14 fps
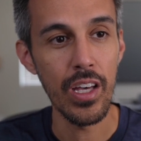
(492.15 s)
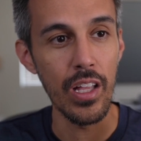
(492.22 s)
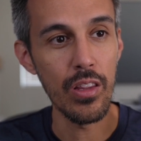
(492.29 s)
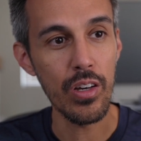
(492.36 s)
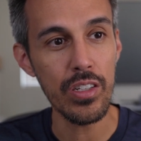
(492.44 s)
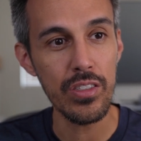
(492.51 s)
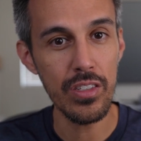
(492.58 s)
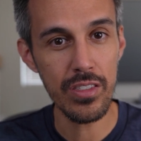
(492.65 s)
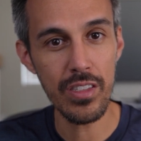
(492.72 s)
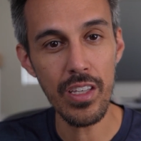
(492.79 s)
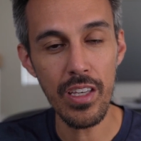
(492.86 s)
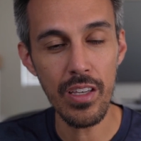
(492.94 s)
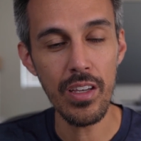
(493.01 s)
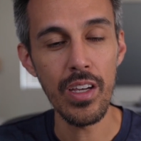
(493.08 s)
Look to
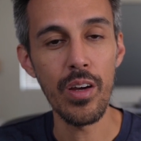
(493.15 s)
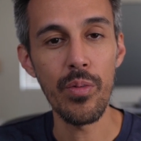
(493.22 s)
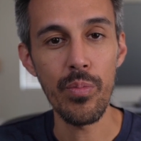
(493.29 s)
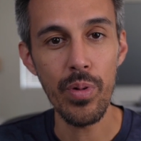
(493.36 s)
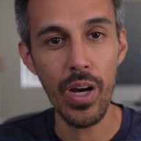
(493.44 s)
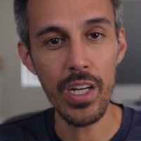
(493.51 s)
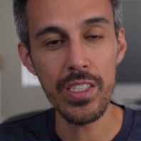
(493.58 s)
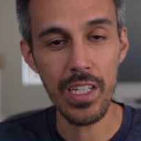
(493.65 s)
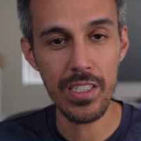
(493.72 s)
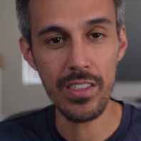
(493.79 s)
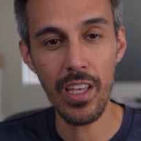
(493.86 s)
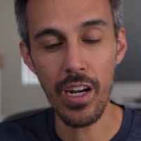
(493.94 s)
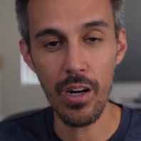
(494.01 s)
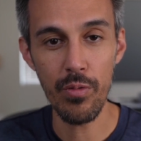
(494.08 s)
see projects
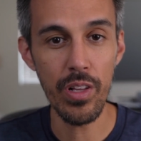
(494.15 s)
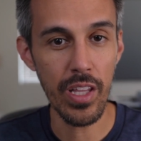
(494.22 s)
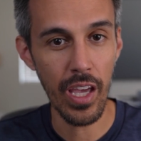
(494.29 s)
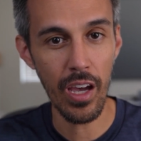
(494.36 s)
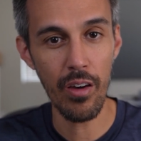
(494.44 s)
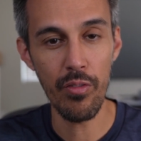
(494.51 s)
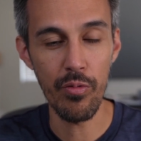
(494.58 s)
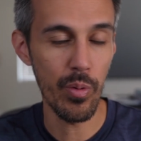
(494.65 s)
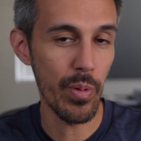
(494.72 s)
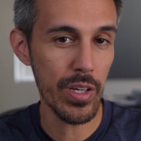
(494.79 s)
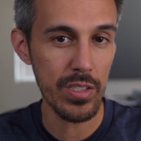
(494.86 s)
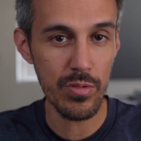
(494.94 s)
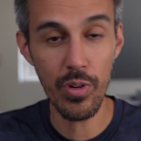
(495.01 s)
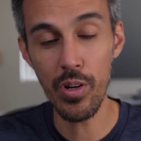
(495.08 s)
that are really have
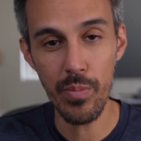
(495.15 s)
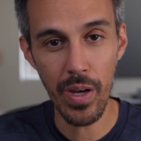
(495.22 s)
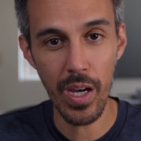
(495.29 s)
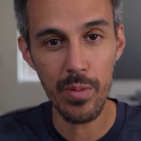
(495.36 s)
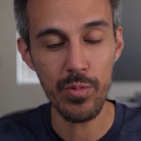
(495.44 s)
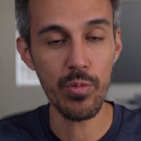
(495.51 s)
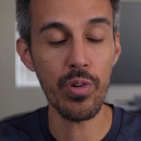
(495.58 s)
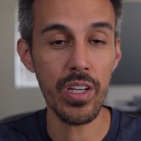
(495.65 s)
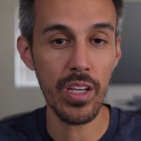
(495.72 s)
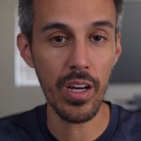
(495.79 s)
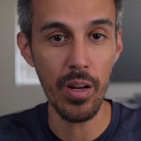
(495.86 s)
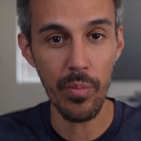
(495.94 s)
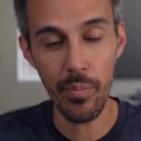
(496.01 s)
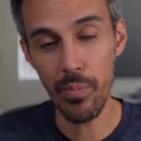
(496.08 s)
robust roadmaps, working
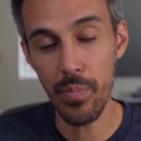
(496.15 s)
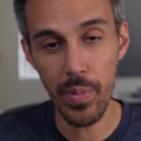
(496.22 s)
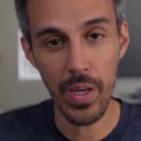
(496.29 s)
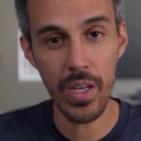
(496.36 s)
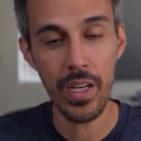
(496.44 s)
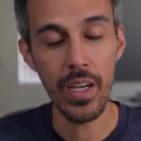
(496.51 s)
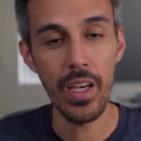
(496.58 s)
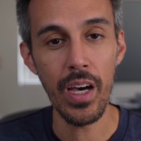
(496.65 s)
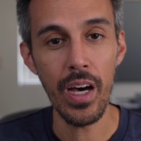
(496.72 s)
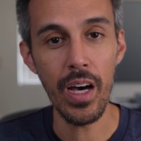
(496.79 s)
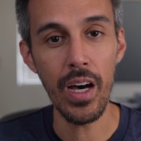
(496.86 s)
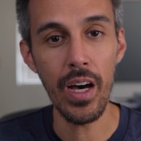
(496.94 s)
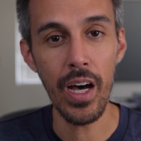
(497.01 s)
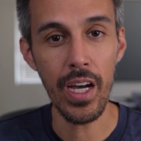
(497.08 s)
on big
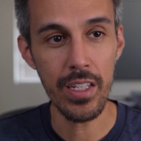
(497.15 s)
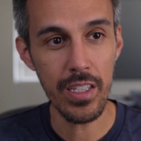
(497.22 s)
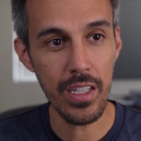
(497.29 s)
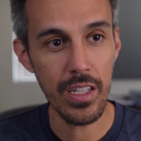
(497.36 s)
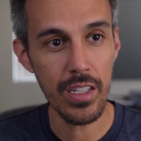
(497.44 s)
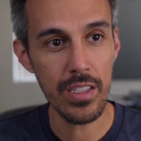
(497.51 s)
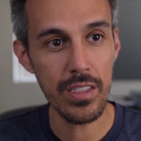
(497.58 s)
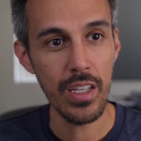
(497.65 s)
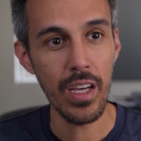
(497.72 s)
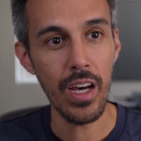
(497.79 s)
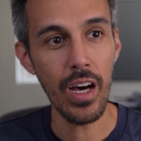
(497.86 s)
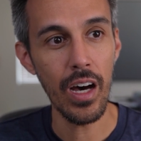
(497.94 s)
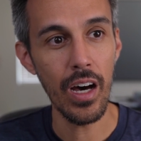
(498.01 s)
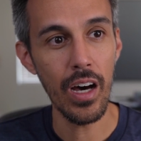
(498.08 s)
ideas,
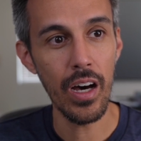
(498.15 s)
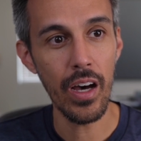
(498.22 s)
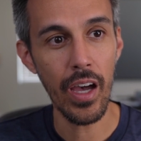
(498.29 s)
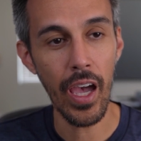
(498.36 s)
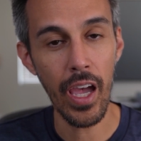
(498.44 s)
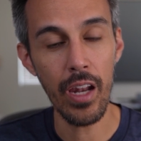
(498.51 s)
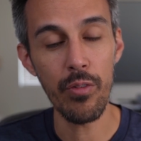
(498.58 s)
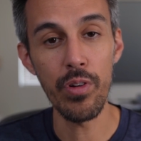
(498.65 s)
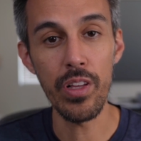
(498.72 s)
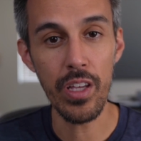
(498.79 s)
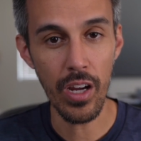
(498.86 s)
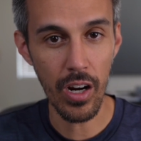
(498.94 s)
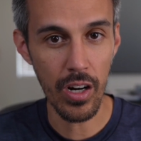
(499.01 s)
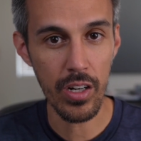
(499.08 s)
and
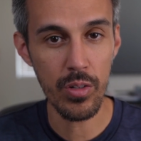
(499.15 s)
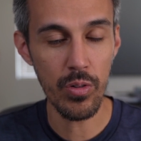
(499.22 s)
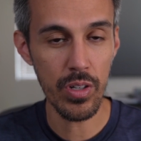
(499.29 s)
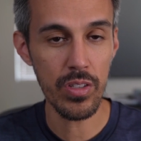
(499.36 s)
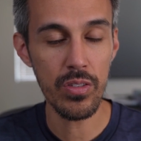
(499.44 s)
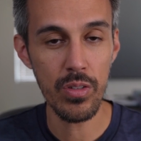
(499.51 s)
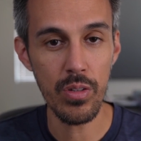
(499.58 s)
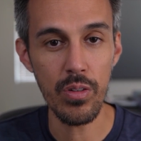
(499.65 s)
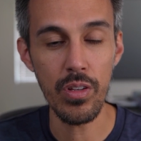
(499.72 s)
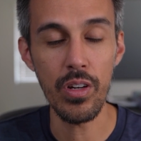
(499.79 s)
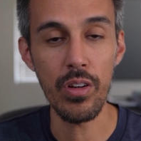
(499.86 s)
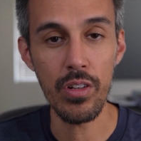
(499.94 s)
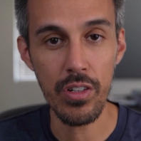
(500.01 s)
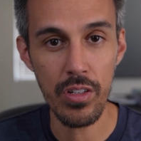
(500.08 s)
really are going to, you
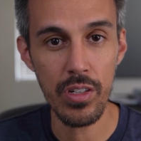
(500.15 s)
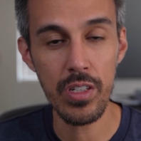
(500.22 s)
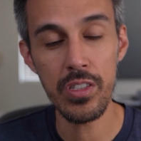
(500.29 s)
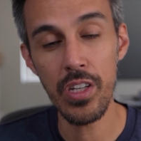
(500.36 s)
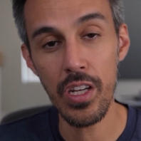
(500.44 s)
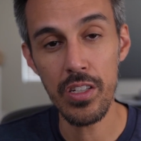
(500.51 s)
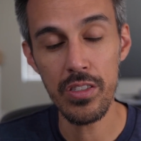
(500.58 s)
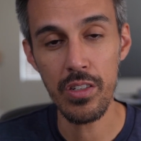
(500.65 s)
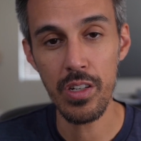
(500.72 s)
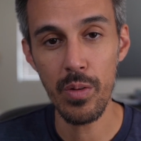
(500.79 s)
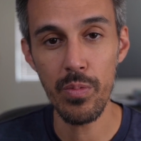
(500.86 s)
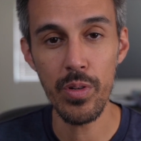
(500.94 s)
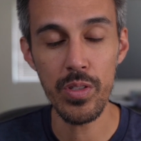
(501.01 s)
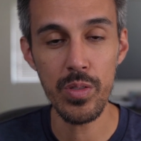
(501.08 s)
know, change the
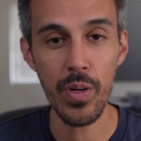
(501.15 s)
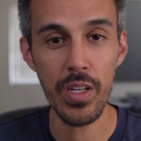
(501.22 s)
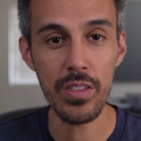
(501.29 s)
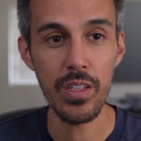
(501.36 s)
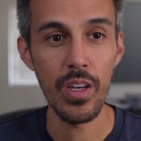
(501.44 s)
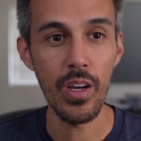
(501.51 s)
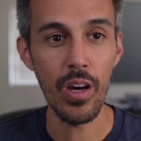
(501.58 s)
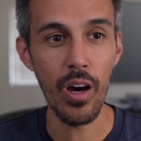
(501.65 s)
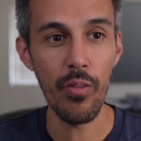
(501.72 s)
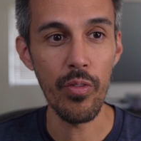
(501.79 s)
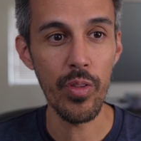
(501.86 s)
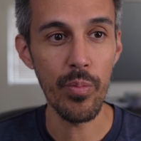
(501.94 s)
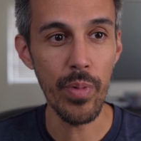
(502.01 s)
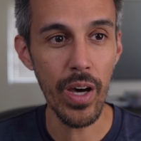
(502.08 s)
crypto space for
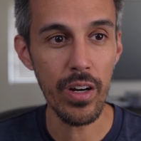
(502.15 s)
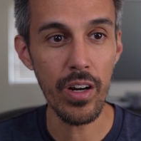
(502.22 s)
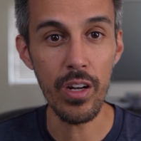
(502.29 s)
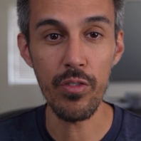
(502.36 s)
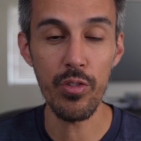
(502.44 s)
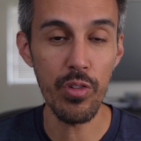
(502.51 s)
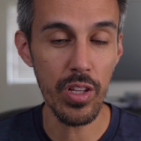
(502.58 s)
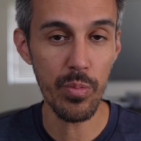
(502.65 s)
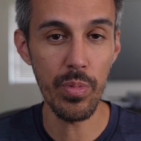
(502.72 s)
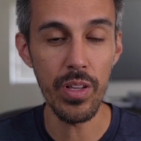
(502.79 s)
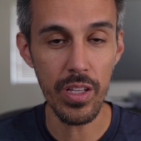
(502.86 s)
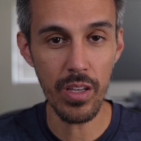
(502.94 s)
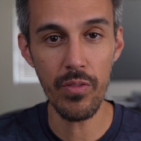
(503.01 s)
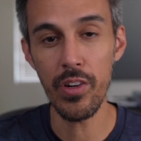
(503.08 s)
the better. And if you really
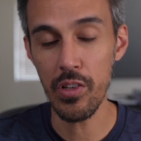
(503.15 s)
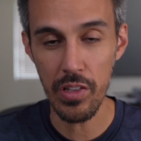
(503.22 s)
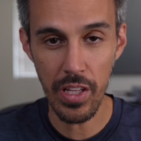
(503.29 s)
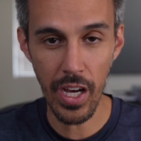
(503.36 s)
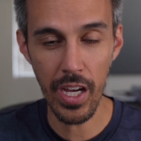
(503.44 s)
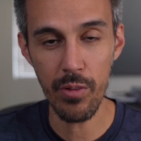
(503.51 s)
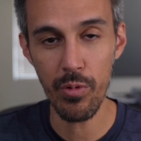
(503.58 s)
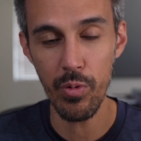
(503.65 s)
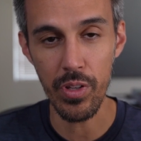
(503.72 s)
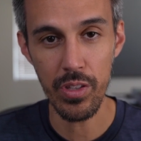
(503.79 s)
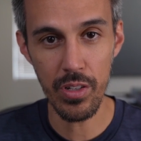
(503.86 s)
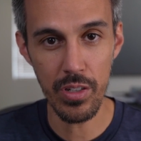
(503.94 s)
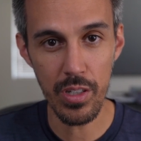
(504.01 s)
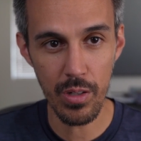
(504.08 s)
believe and you align with what
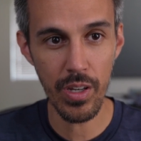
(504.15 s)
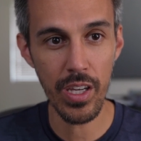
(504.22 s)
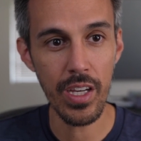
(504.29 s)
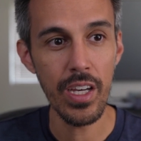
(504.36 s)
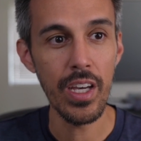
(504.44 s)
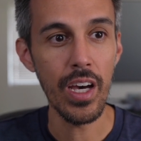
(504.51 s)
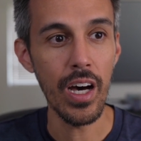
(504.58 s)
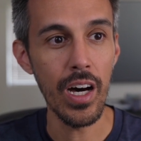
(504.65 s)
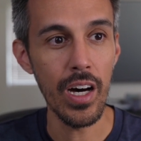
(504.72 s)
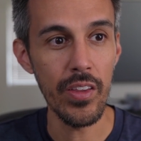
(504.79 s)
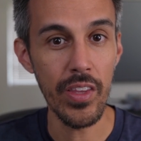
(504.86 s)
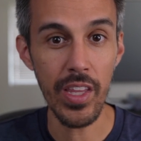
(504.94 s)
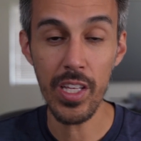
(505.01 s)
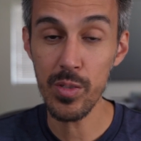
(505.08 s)
they're doing,
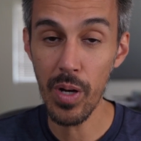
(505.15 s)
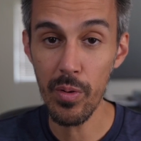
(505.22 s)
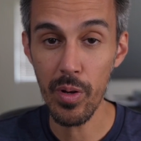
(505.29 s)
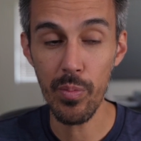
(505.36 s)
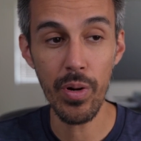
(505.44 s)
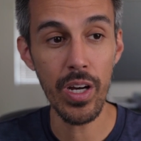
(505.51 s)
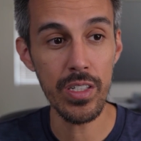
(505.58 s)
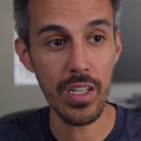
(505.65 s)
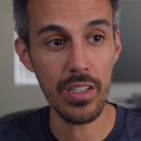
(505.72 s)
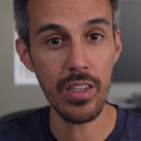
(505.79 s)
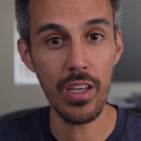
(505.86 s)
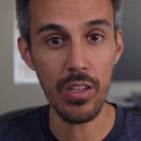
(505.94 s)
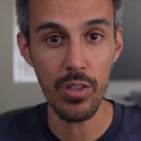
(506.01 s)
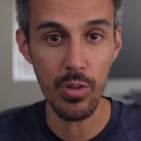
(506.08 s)
then that's probably a project
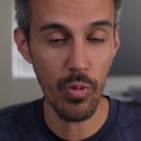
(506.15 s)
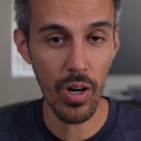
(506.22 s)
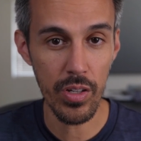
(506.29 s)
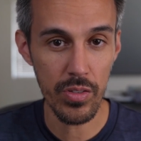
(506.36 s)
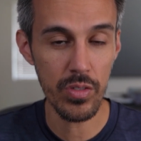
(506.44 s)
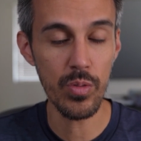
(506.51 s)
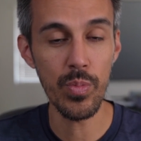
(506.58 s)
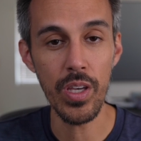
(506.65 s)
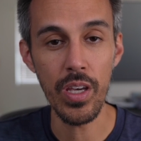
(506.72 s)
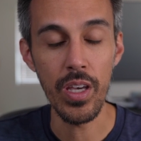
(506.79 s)
that you want to be